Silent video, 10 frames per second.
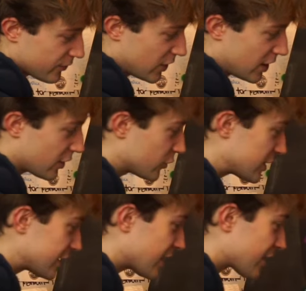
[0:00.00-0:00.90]
yeah,
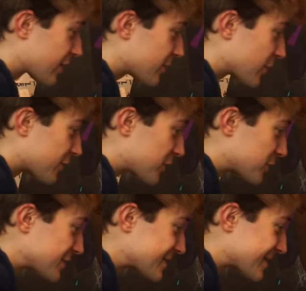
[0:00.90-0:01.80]
really, I think one of the
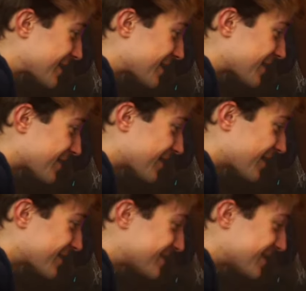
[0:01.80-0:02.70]
reasons I
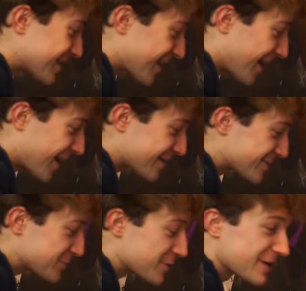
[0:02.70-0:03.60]
I
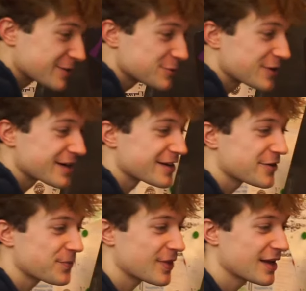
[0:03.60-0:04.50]
do what I do right now.